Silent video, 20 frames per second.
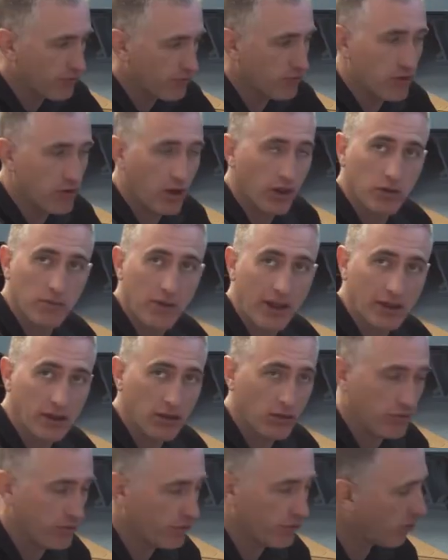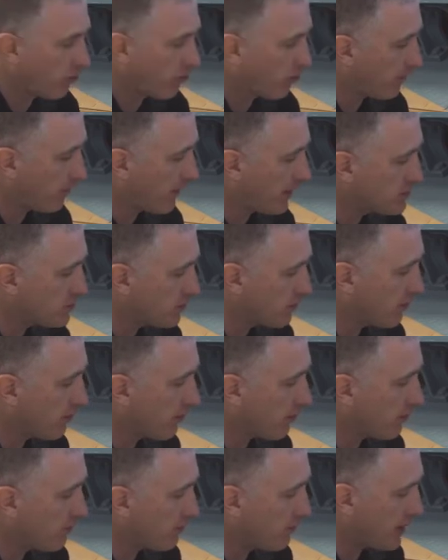for all the maintenance for the suspension
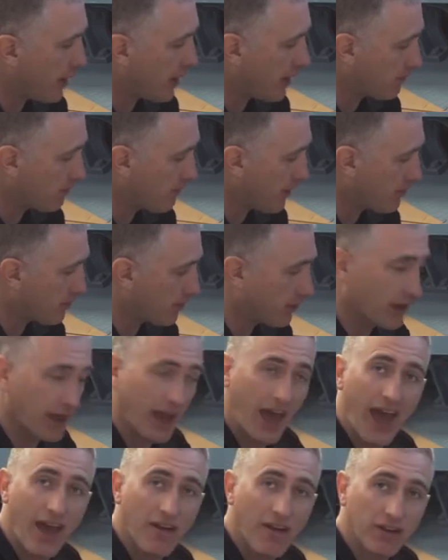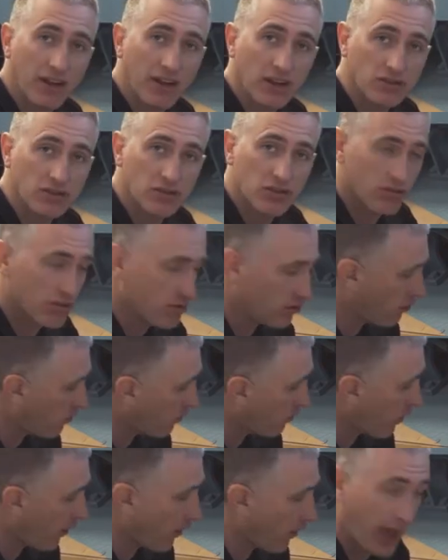system. You take basically a 1/2 inch
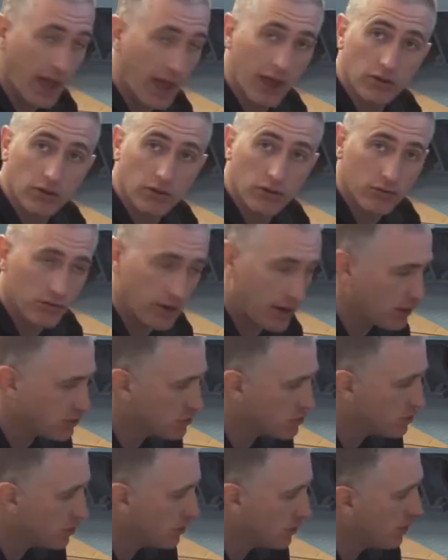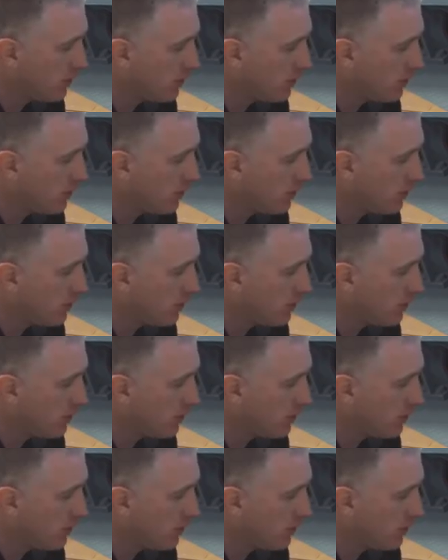square head wrench,